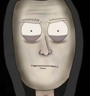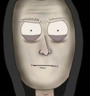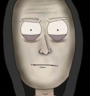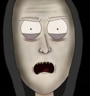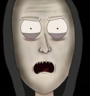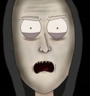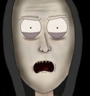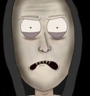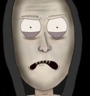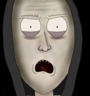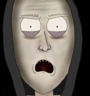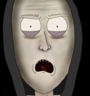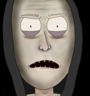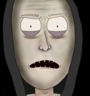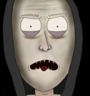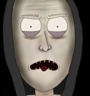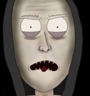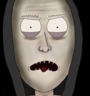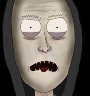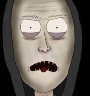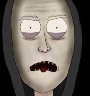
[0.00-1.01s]
It would defy
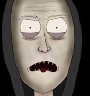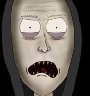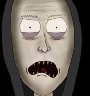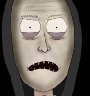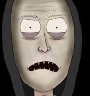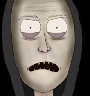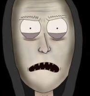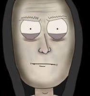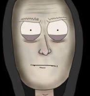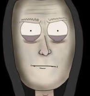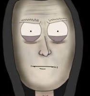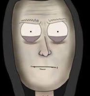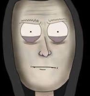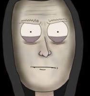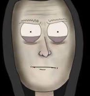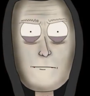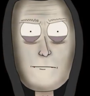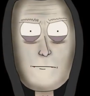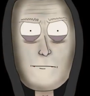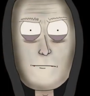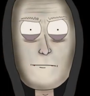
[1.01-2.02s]
all logic,
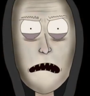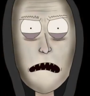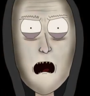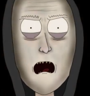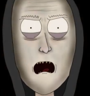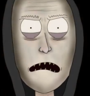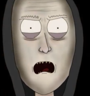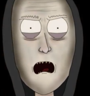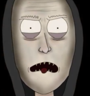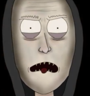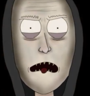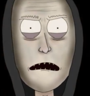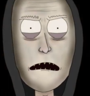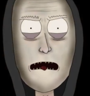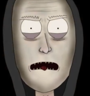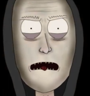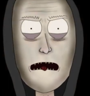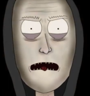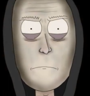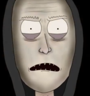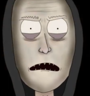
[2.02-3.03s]
rebel
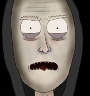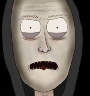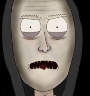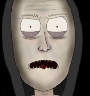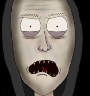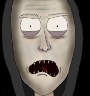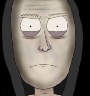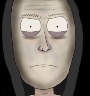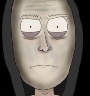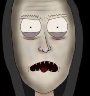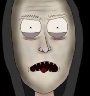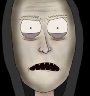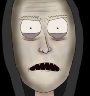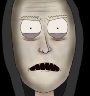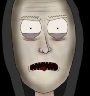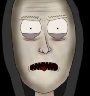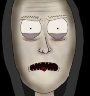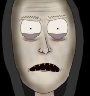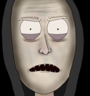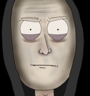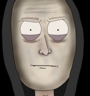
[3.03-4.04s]
against every survival
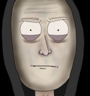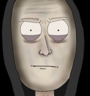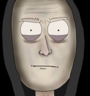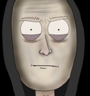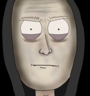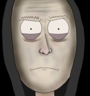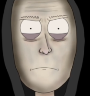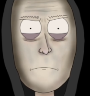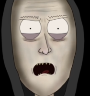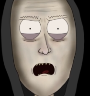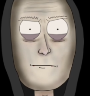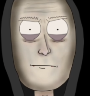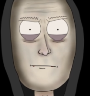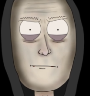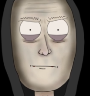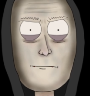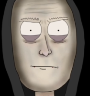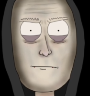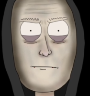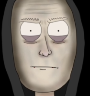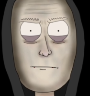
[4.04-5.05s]
instinct, and yet
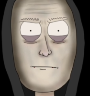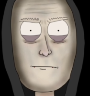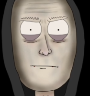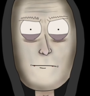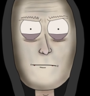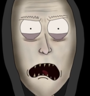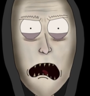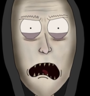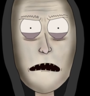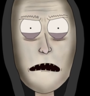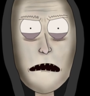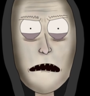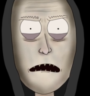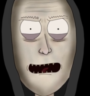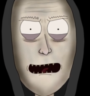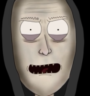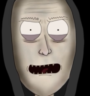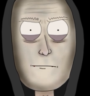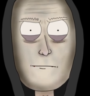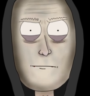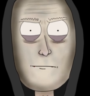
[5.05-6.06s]
I had to
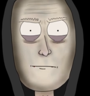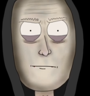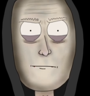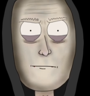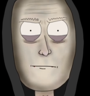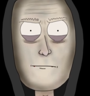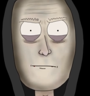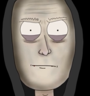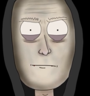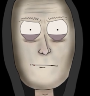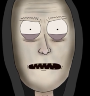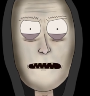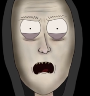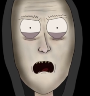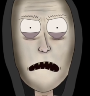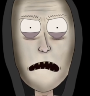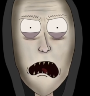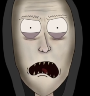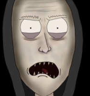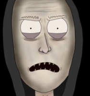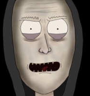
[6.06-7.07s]
know.
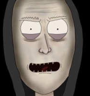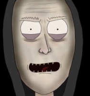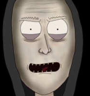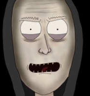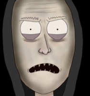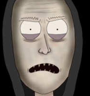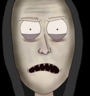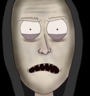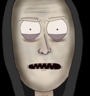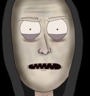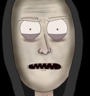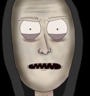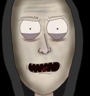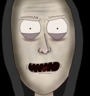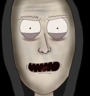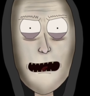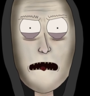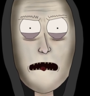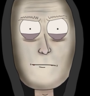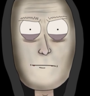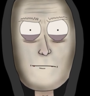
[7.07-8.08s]
I'd come here looking for
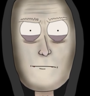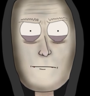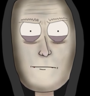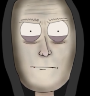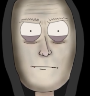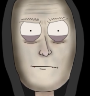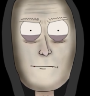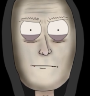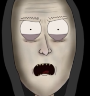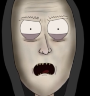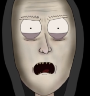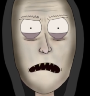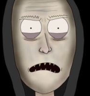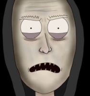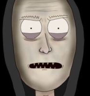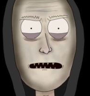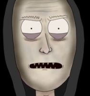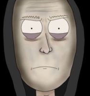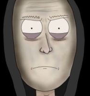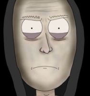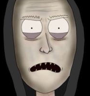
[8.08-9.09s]
Jess. If I
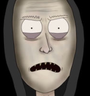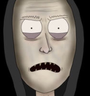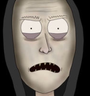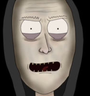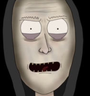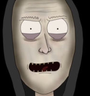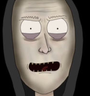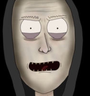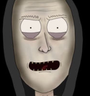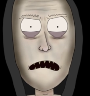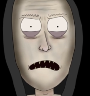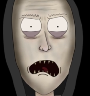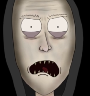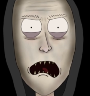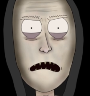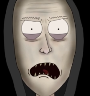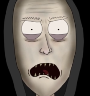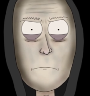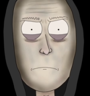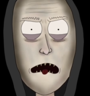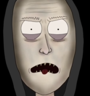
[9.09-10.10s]
turned back now without
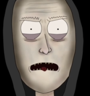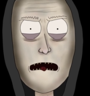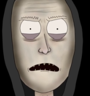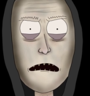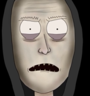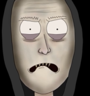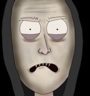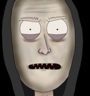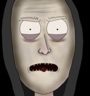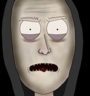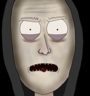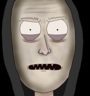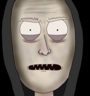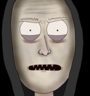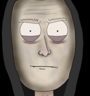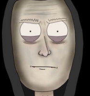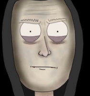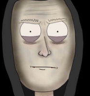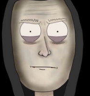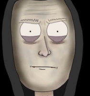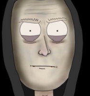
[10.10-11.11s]
checking to see if it was
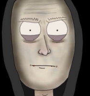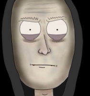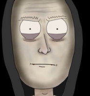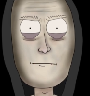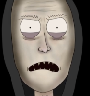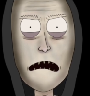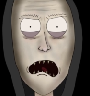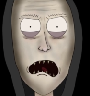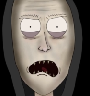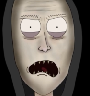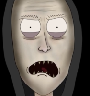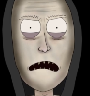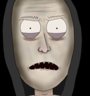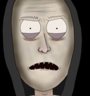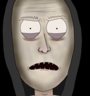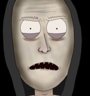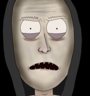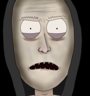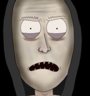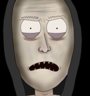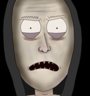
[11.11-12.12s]
her, crumpled
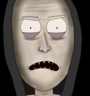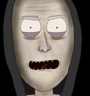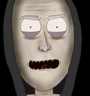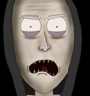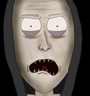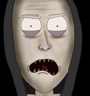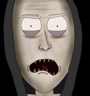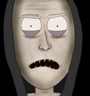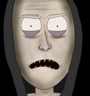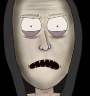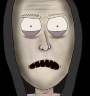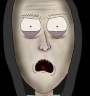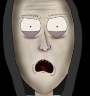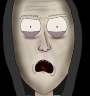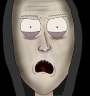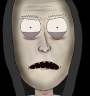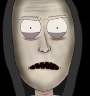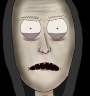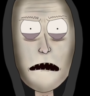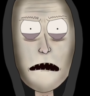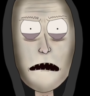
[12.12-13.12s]
and contorted at the
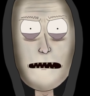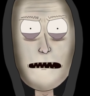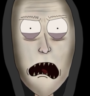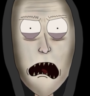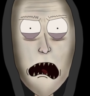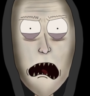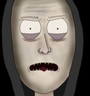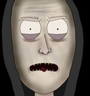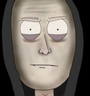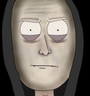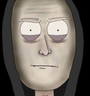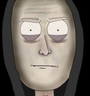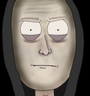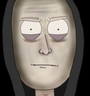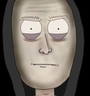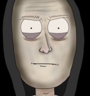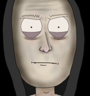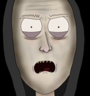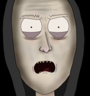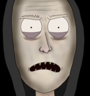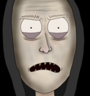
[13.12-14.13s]
bottom of those rocks,
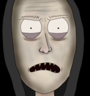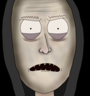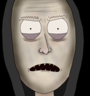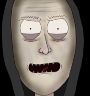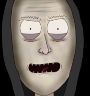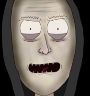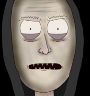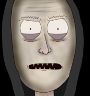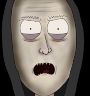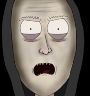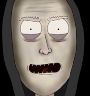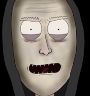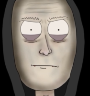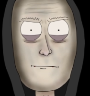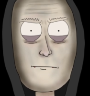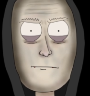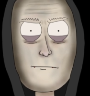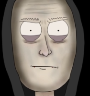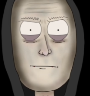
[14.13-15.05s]
then I may never know.